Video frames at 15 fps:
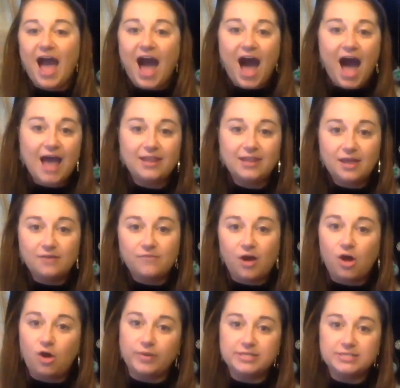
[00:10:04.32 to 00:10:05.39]
I love
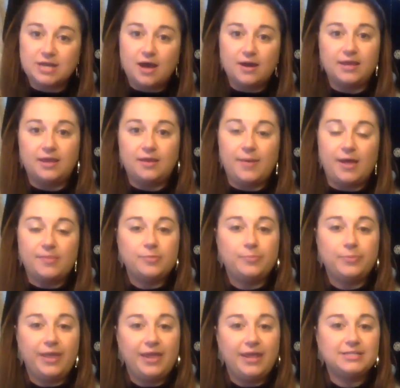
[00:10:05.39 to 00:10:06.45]
always talking about the
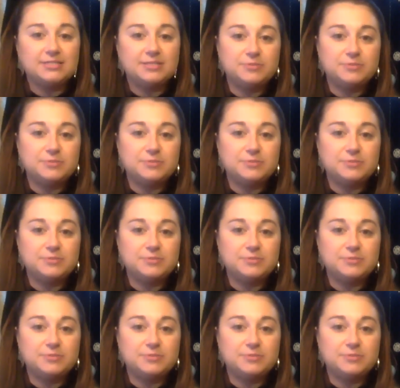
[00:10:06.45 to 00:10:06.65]
planets.